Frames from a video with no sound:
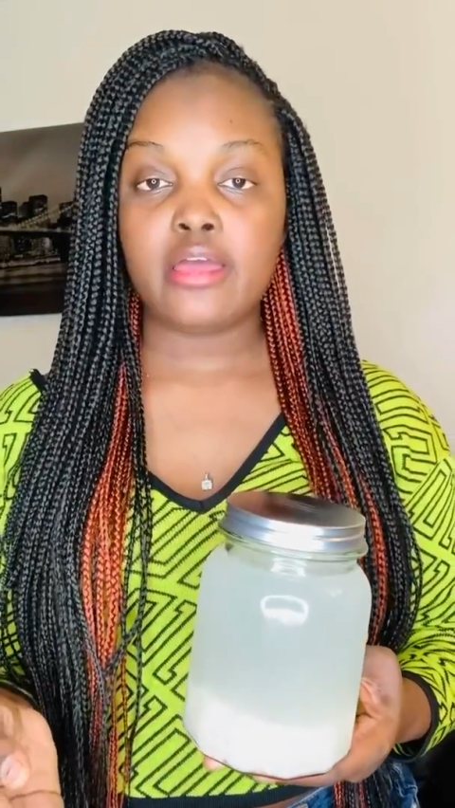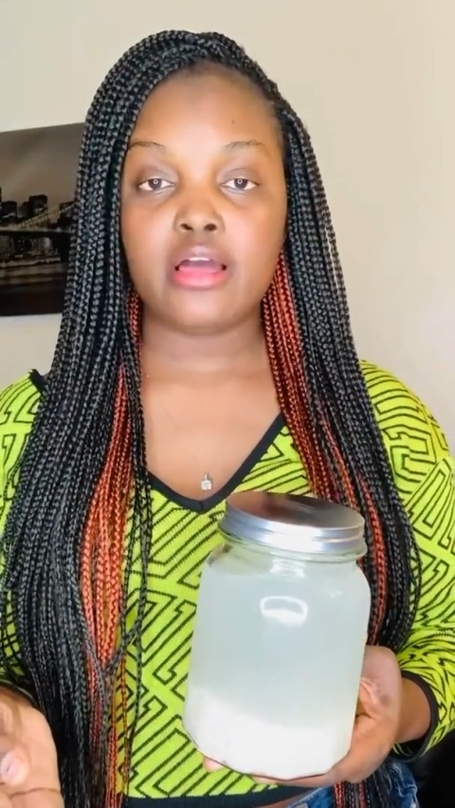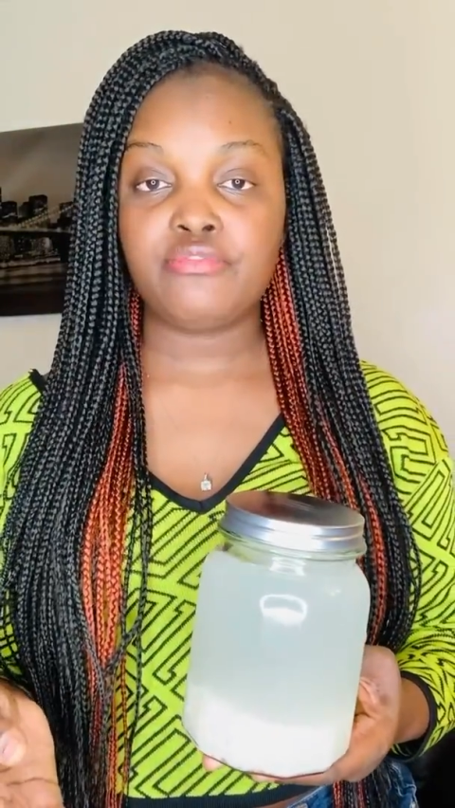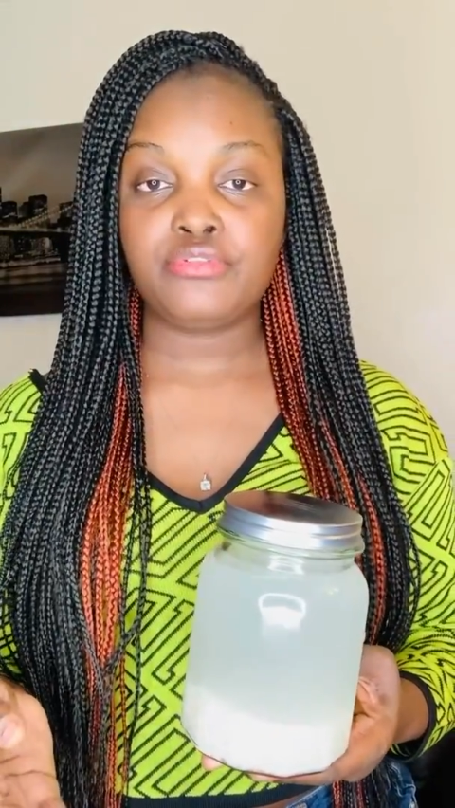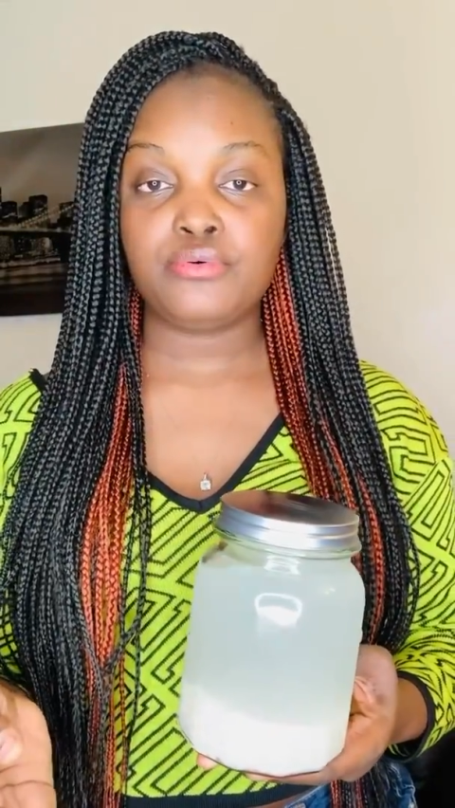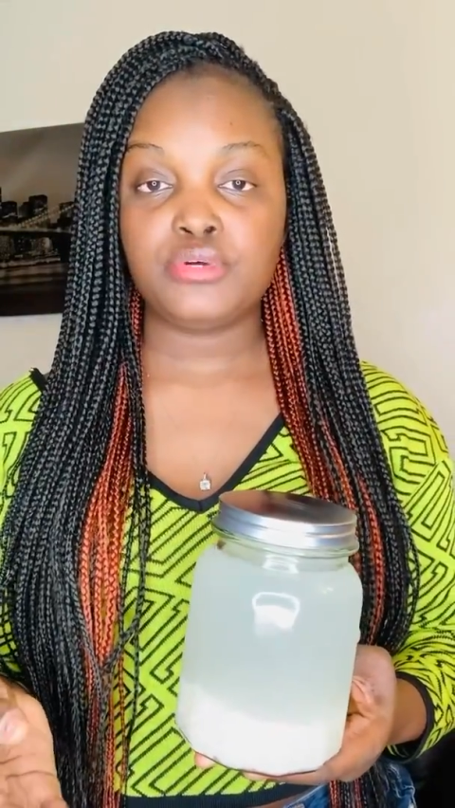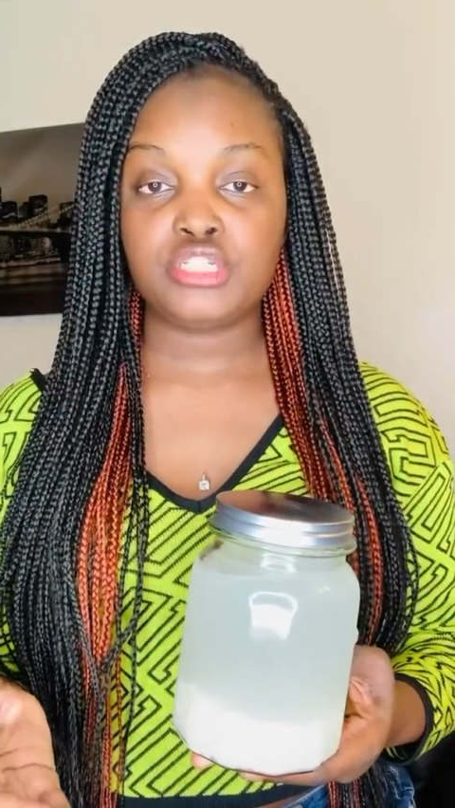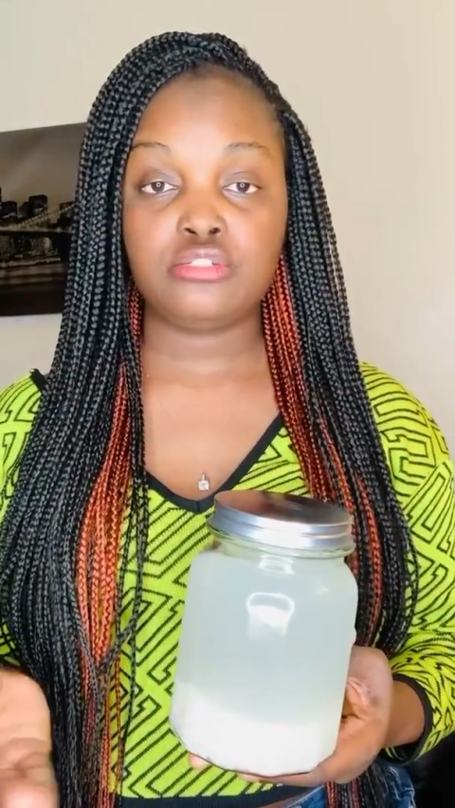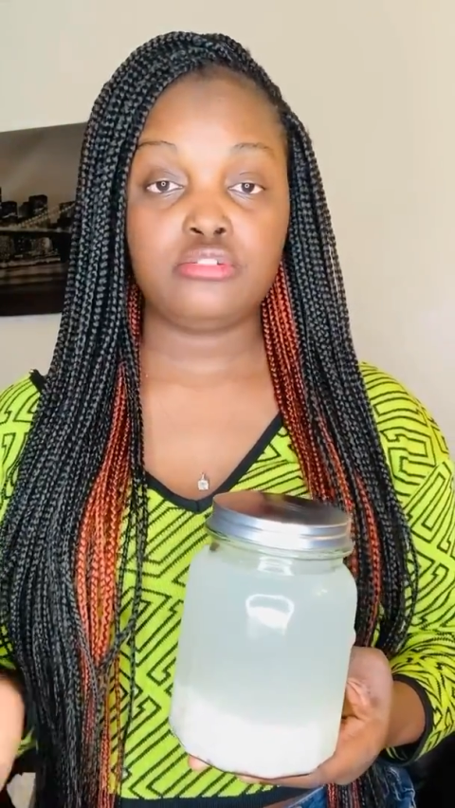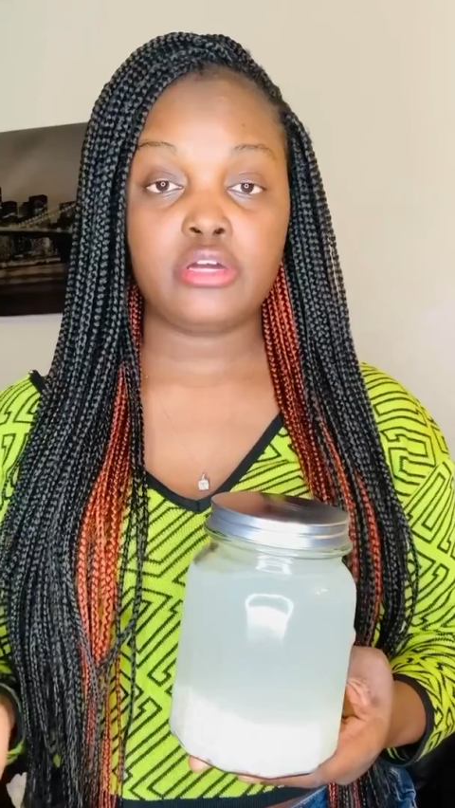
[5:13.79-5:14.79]
after
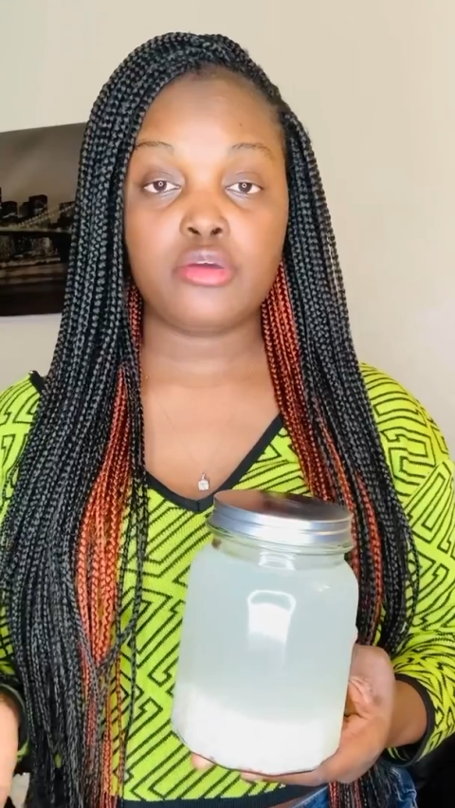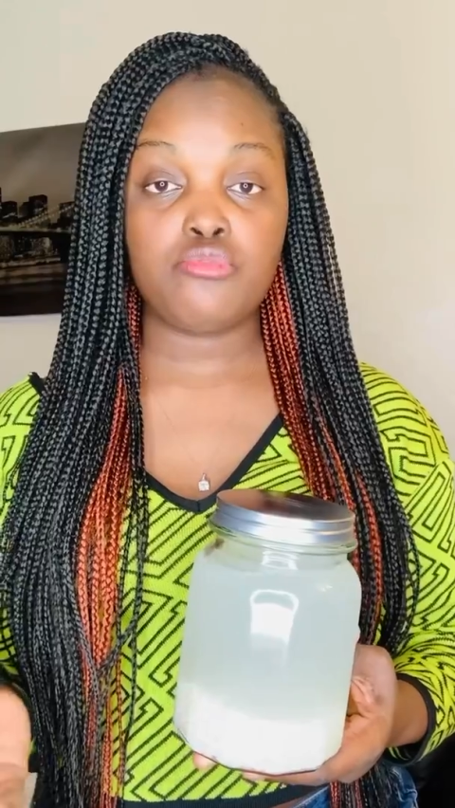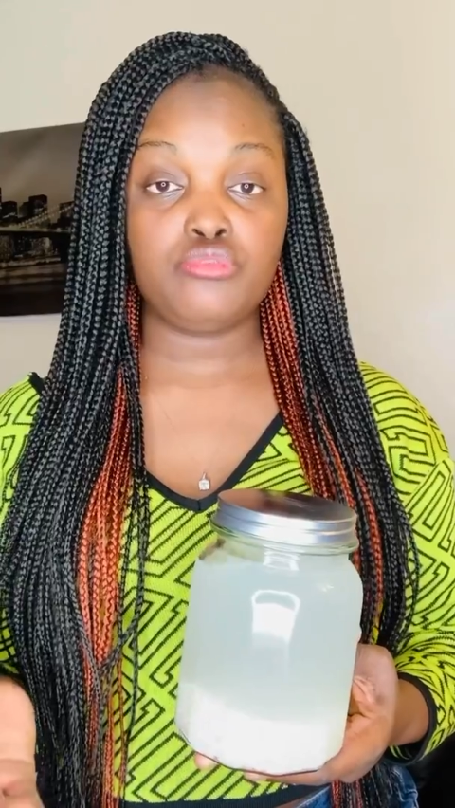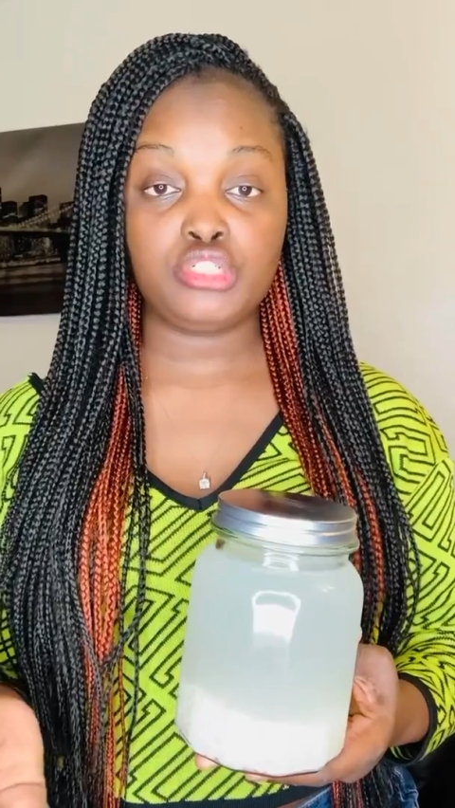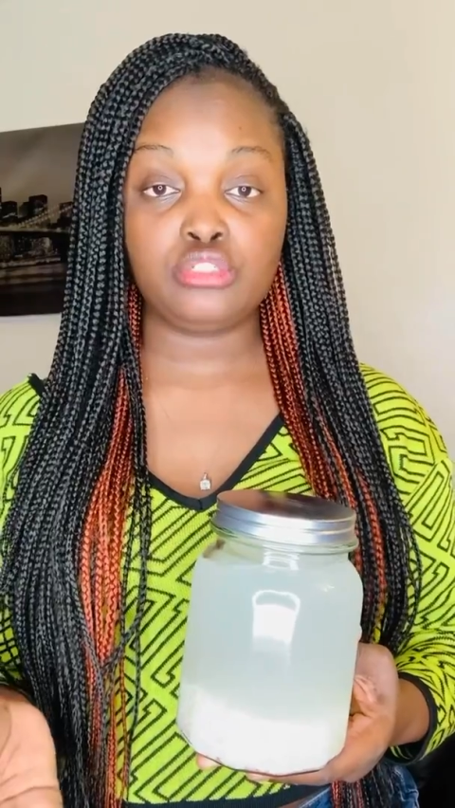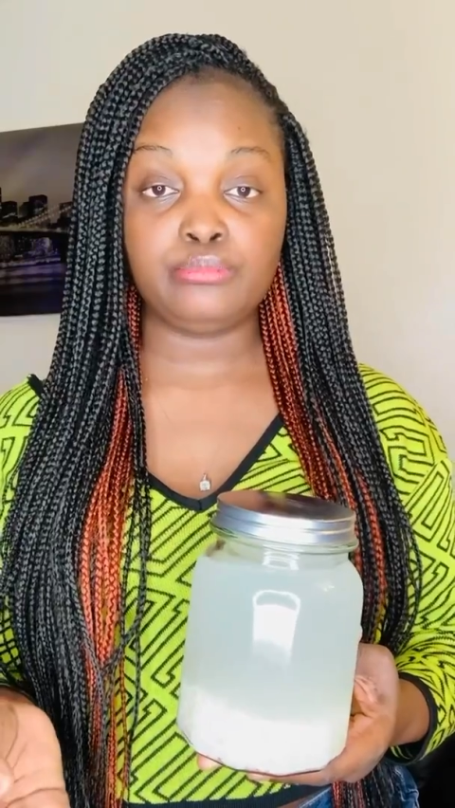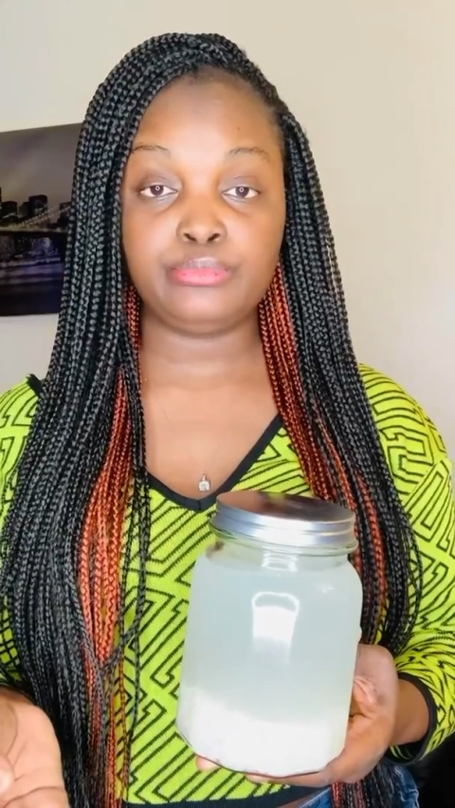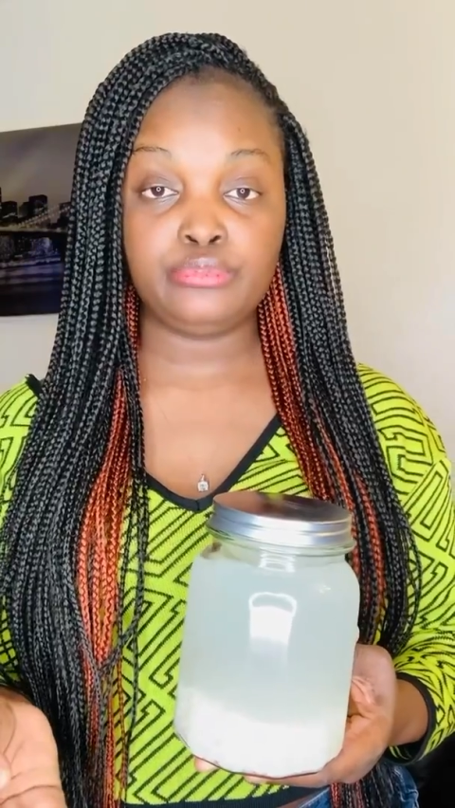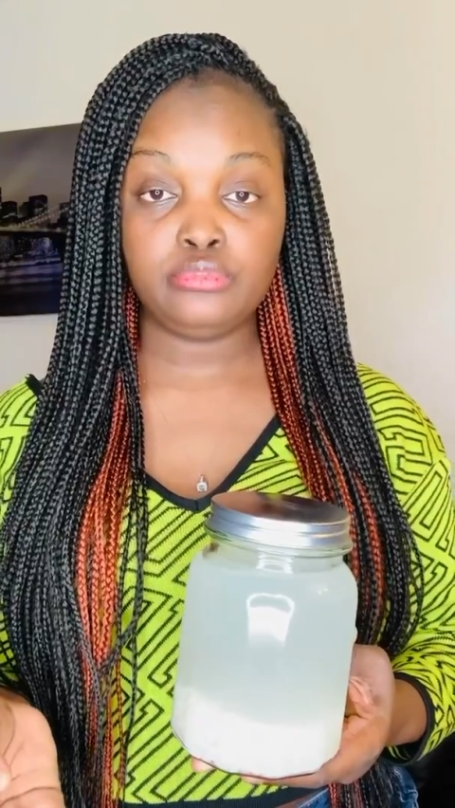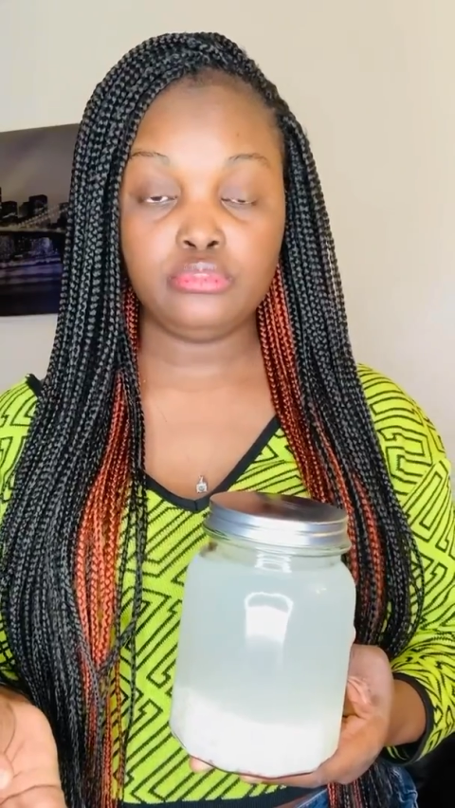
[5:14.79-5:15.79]
washing your hair with a
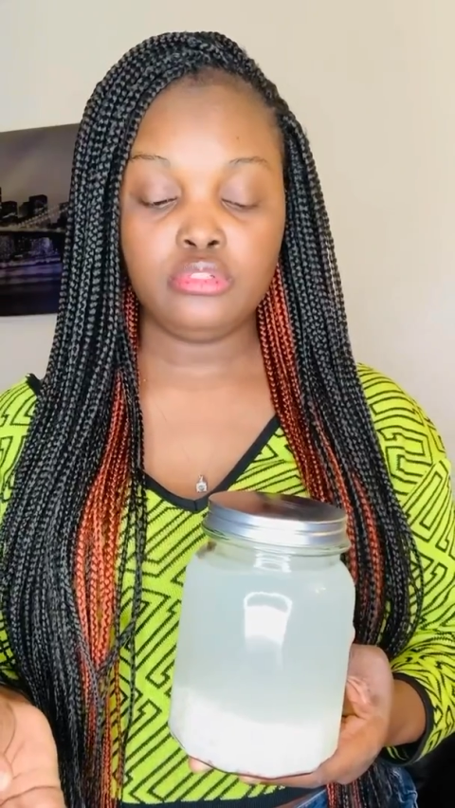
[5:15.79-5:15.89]
shampoo,